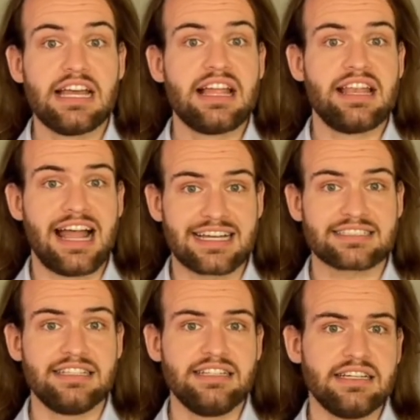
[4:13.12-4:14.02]

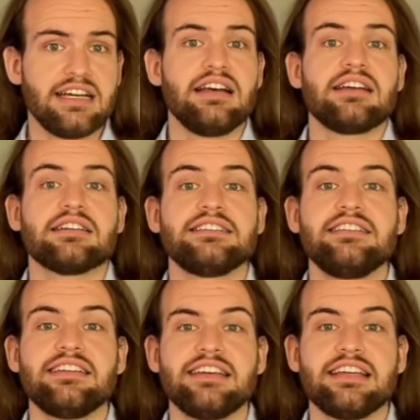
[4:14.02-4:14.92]
Lastly,
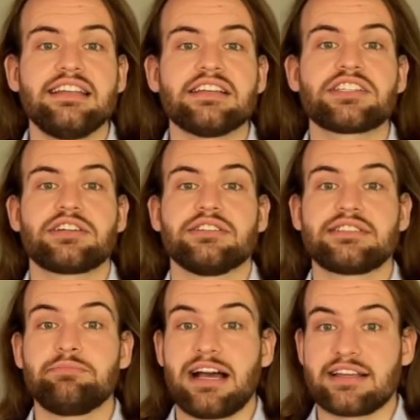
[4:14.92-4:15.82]
consider the index shows
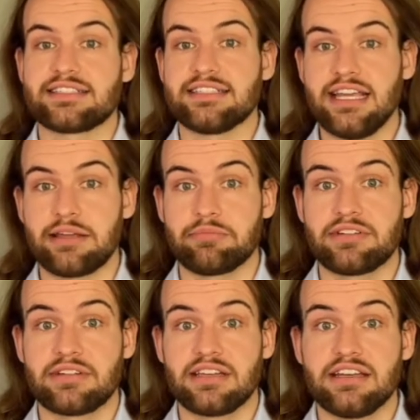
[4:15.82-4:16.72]
the bucket's name.
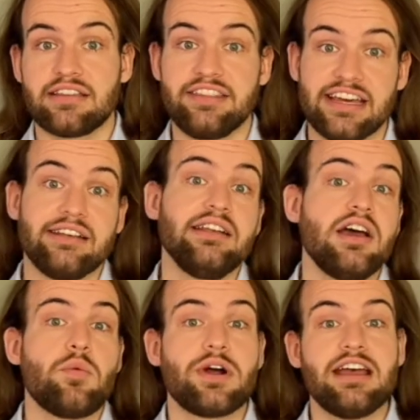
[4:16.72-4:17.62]
Then,
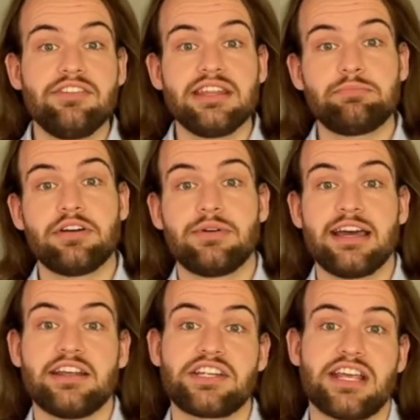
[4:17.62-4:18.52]
whenever the
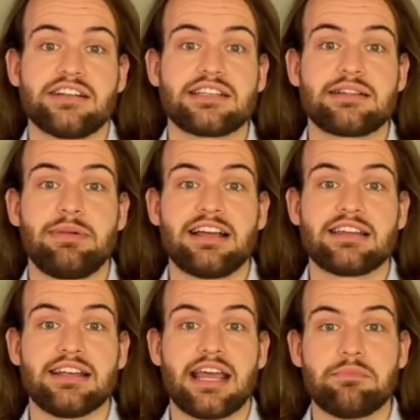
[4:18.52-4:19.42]
provider changes the bucket
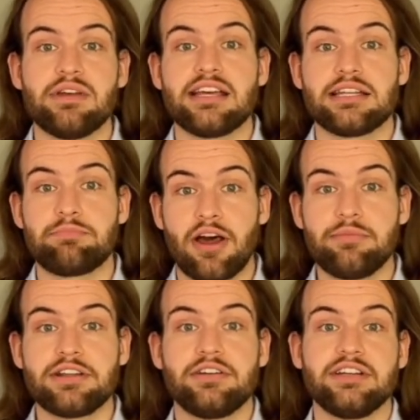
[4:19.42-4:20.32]
name, deployment
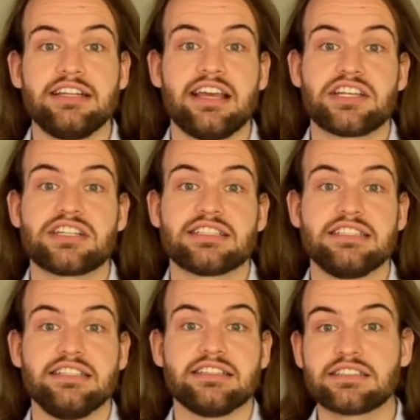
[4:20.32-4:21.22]
coordination is
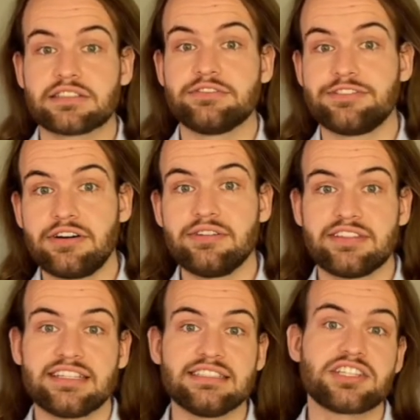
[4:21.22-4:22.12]
needed to forward
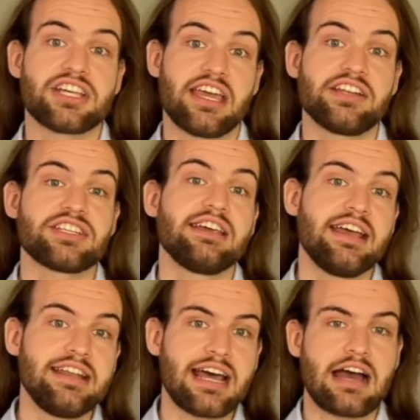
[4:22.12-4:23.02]
this change
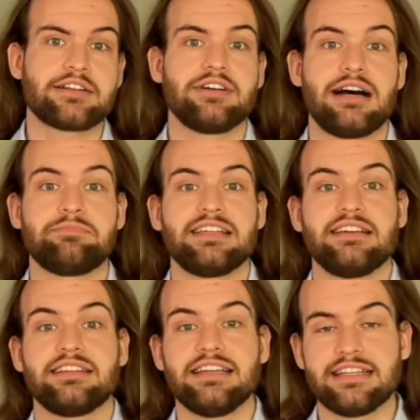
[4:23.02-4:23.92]
and to update
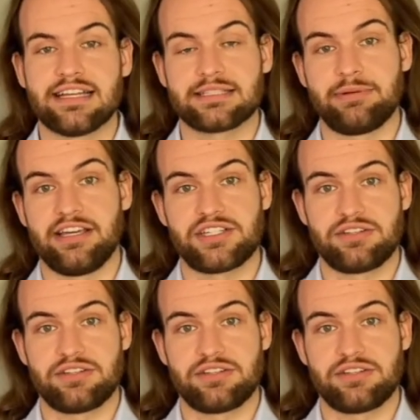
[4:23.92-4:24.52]
the index page.